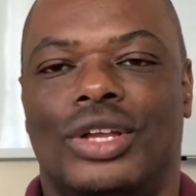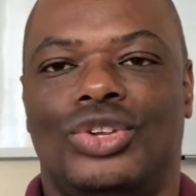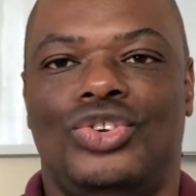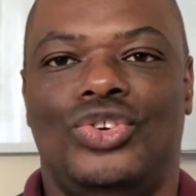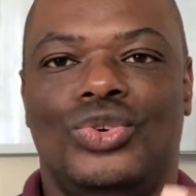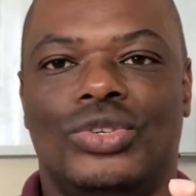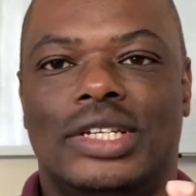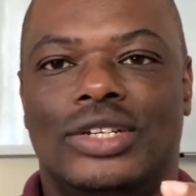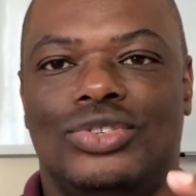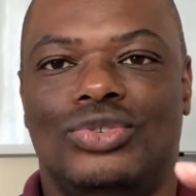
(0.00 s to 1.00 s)

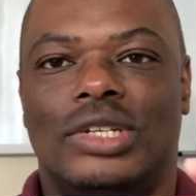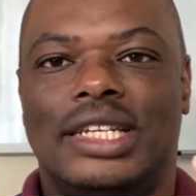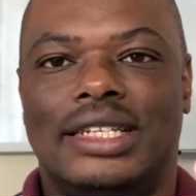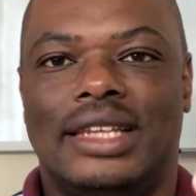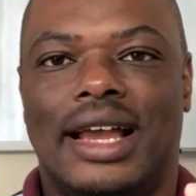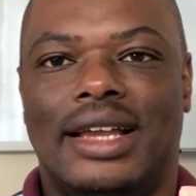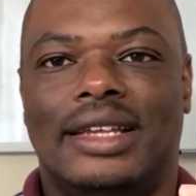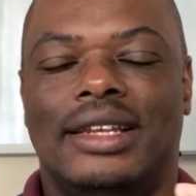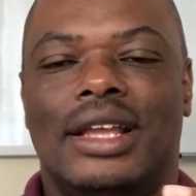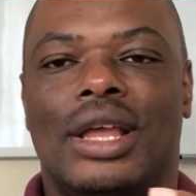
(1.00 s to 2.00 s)
chooses to
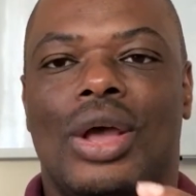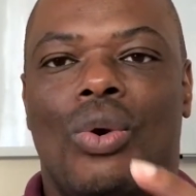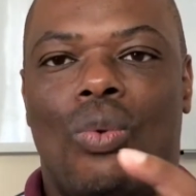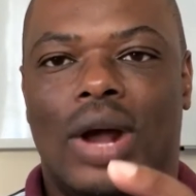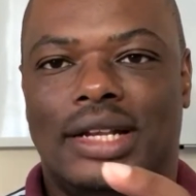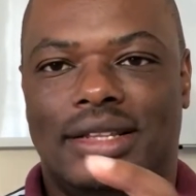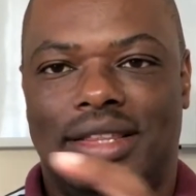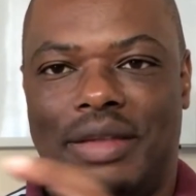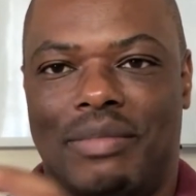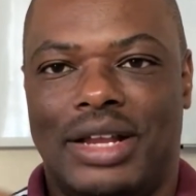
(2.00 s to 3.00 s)
design what
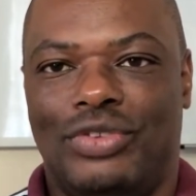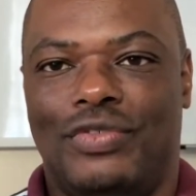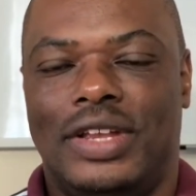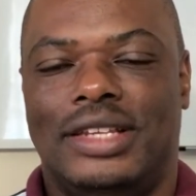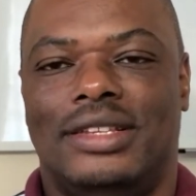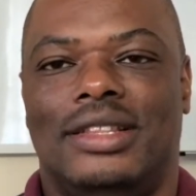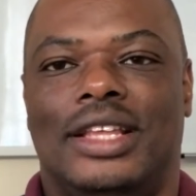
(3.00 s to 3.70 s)
they manifest.